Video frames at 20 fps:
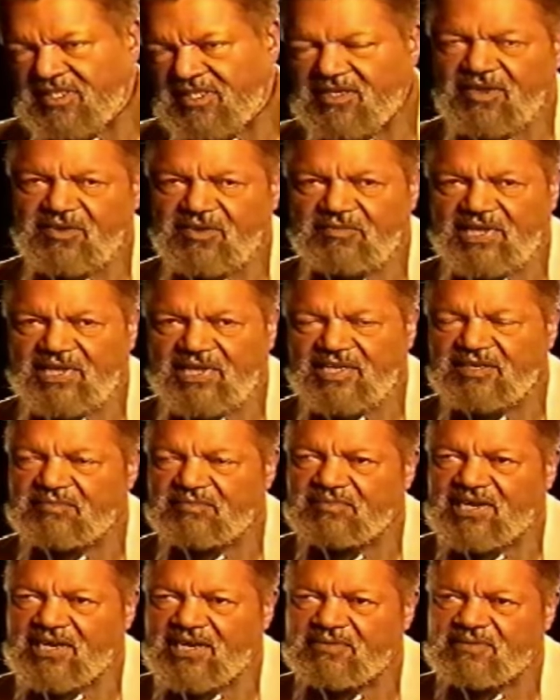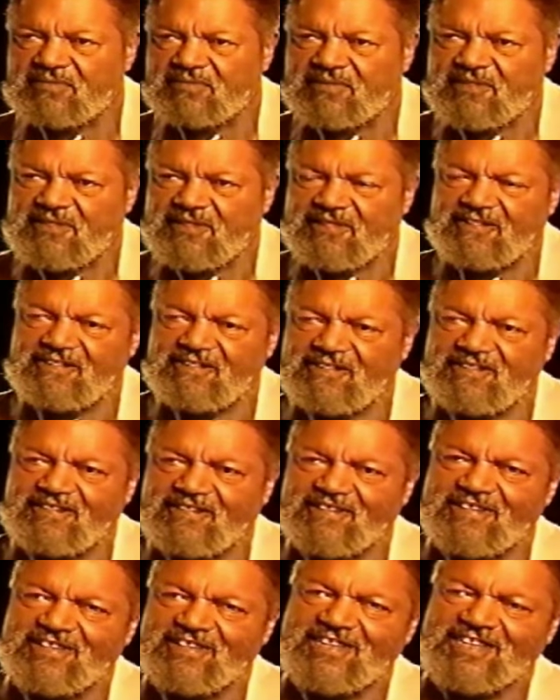Talking about the black woman.
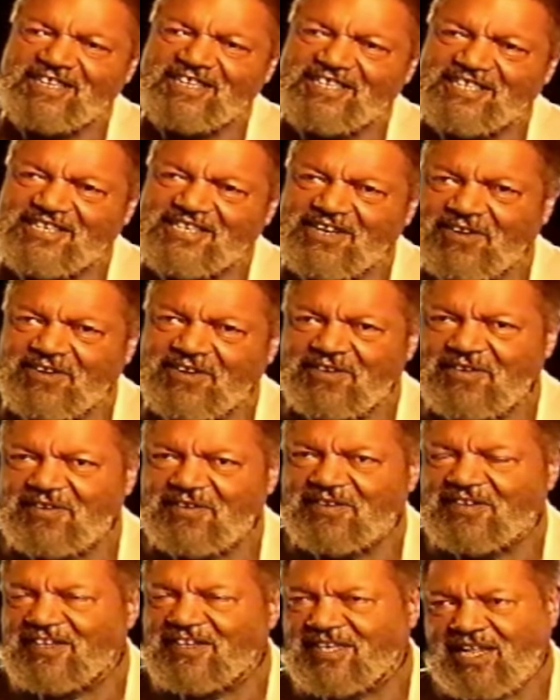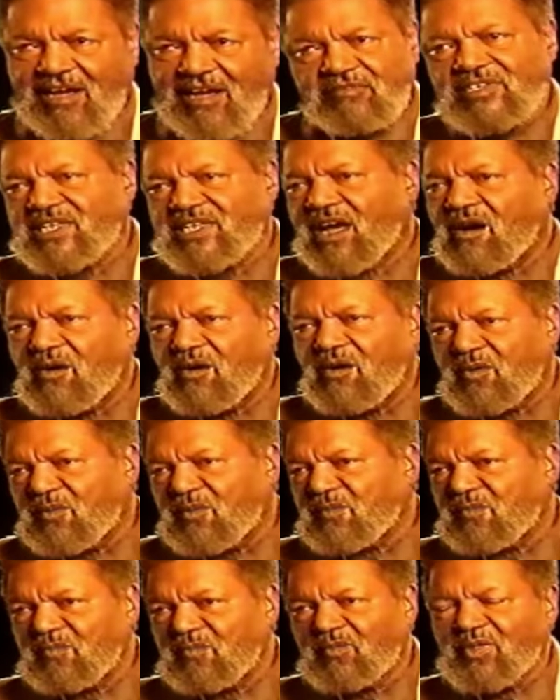So that was all.
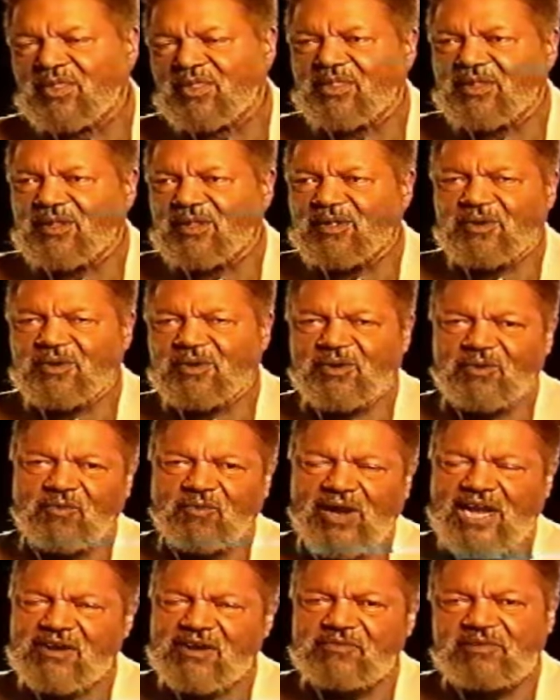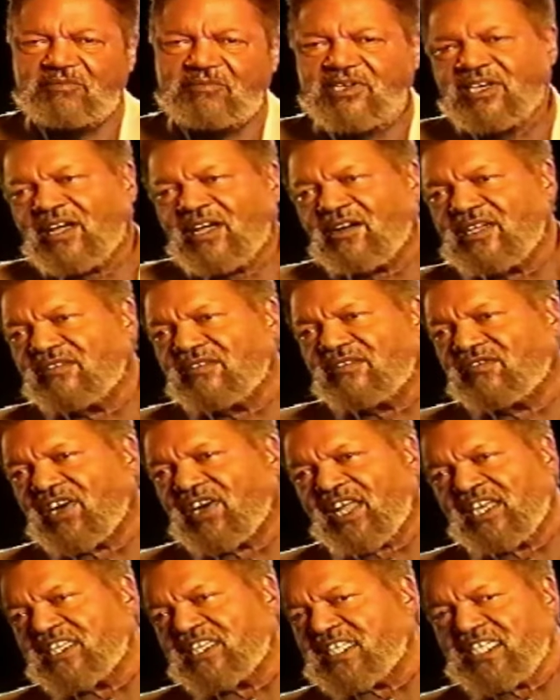The white woman lawyer
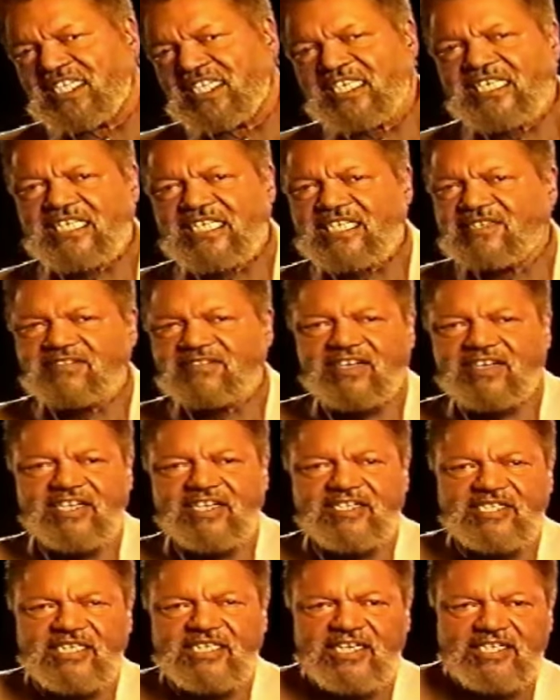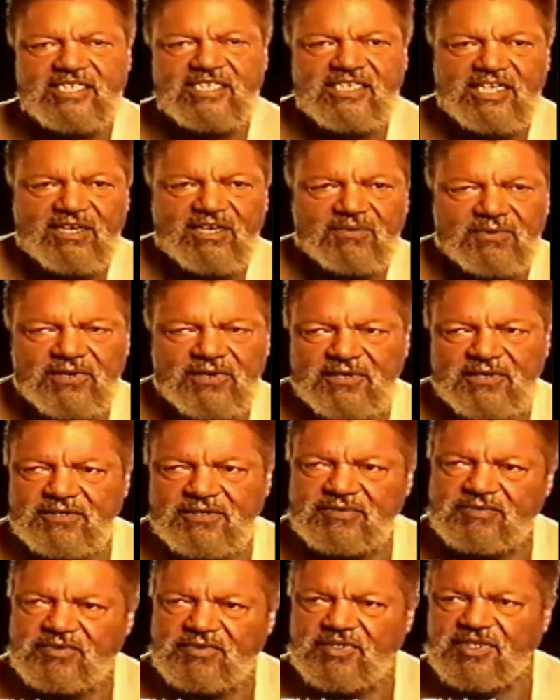volunteered, didn't even get a chance to say a
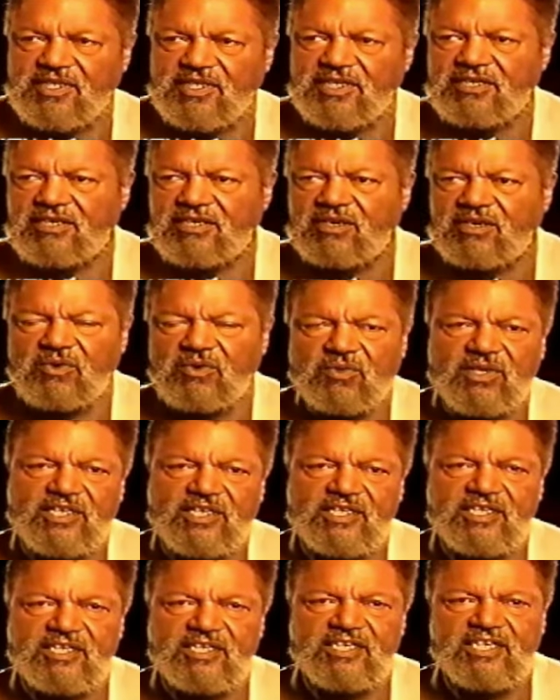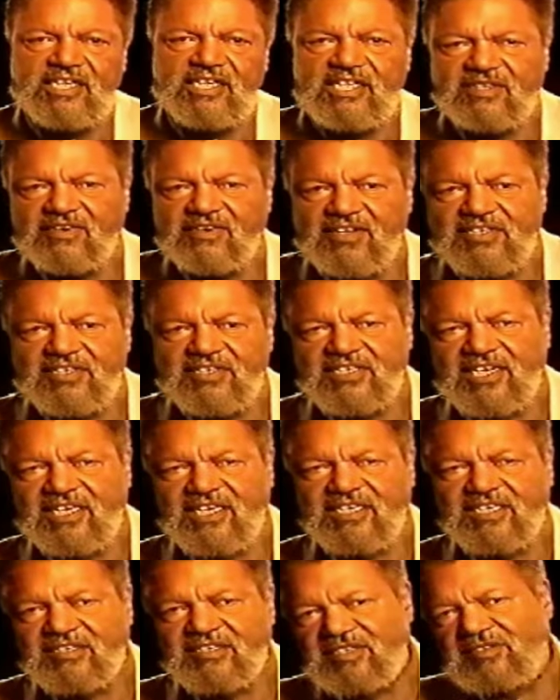word in the court. Didn't even get a
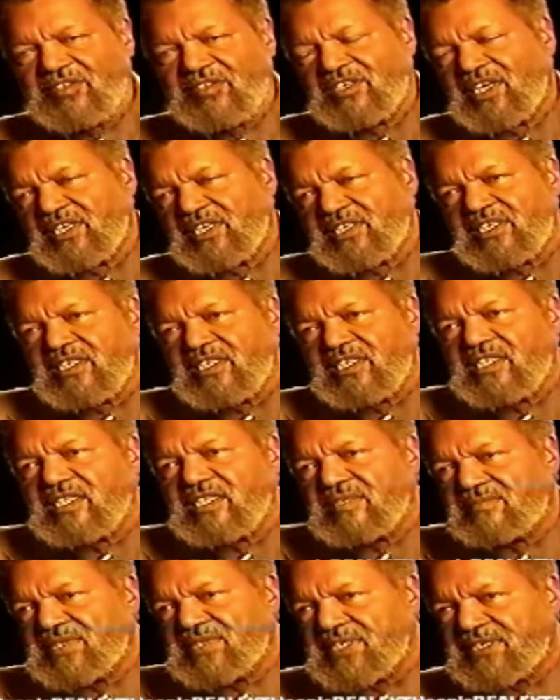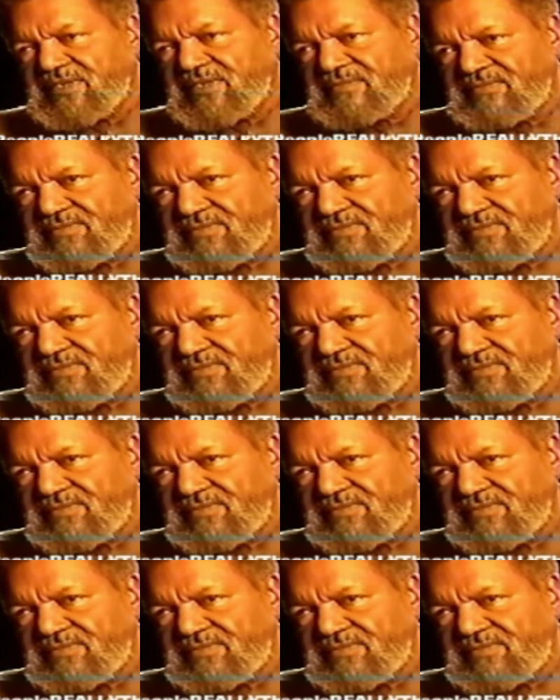chance, the judge dismissed.